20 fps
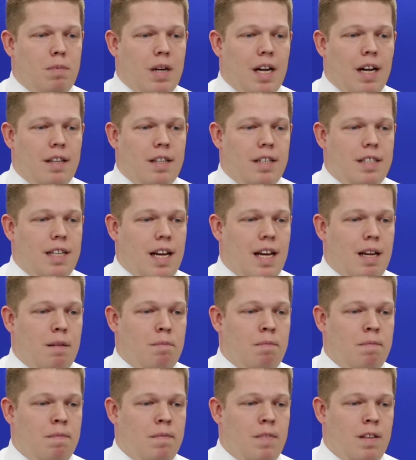By the
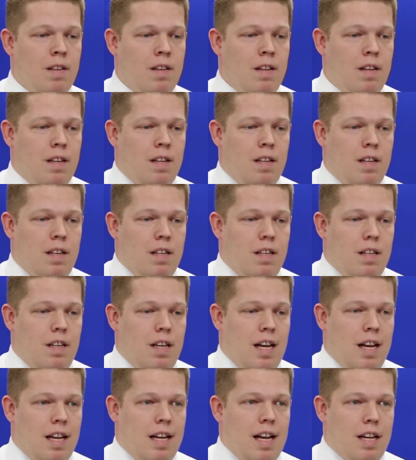time
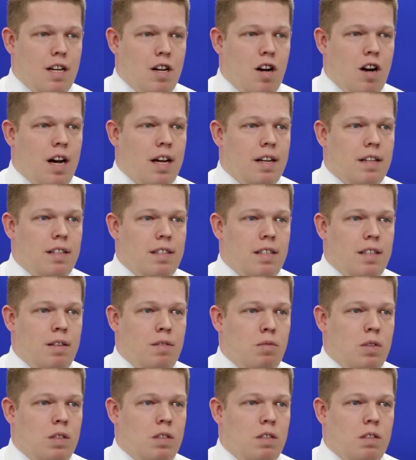I got caught,
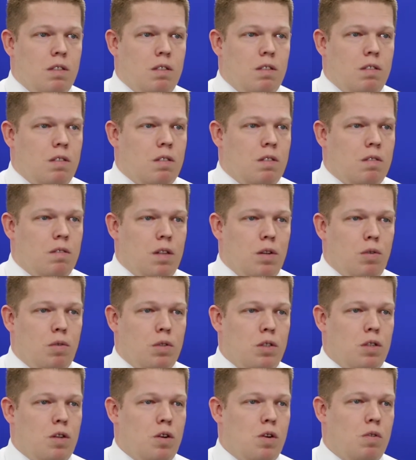there
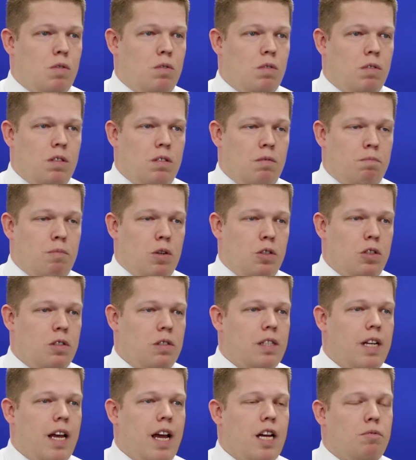was no
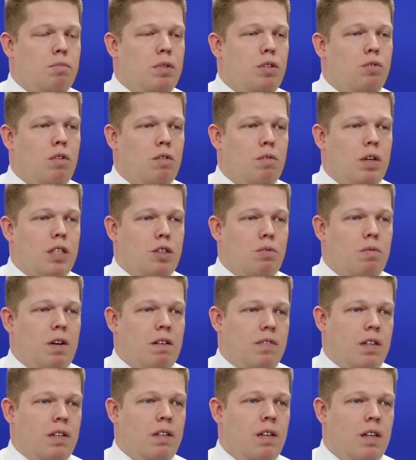emotional attachment to it
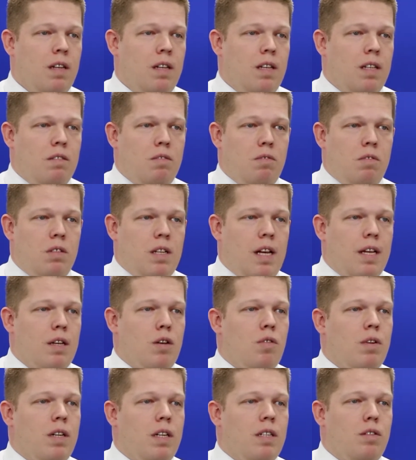whatsoever. It was
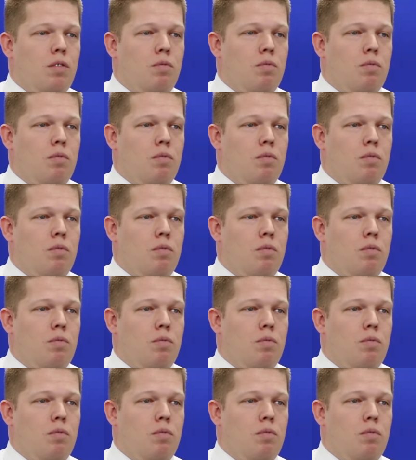like going